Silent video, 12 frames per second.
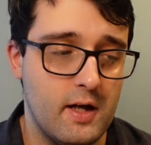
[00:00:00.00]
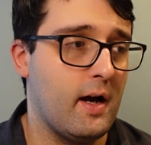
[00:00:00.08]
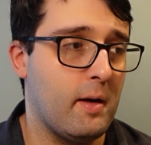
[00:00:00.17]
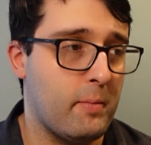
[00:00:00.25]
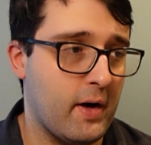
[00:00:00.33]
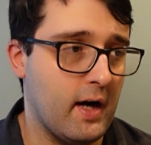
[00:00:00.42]

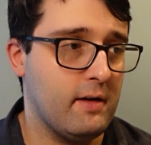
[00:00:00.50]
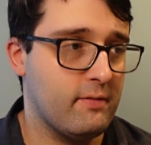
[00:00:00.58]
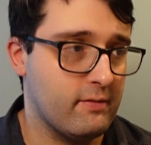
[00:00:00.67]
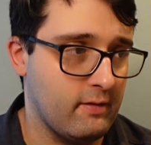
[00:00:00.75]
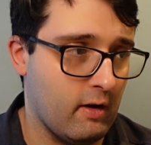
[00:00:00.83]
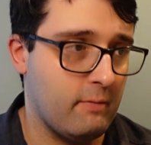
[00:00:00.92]
apart
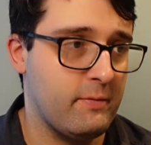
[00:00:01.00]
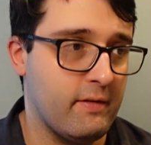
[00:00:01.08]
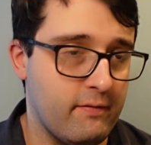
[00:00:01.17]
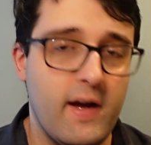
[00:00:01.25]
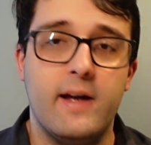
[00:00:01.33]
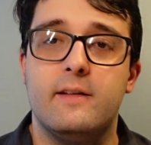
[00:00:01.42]
from the
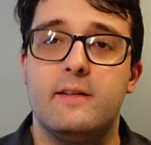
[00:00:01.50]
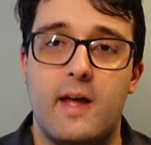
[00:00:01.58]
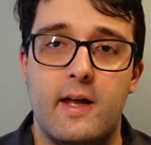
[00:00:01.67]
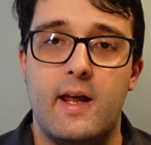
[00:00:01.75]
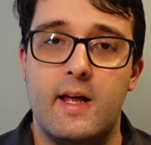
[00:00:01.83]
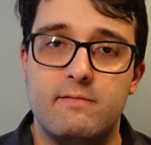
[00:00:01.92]
fact
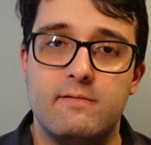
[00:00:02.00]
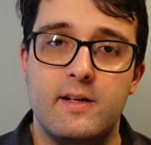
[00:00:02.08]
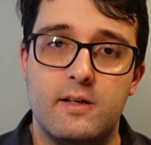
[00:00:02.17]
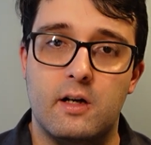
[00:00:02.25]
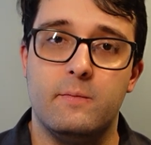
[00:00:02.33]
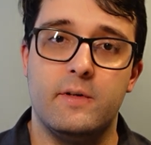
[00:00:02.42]
that every
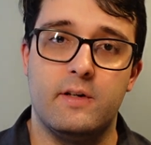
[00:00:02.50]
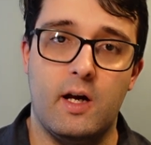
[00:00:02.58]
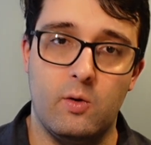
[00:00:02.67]
tournament I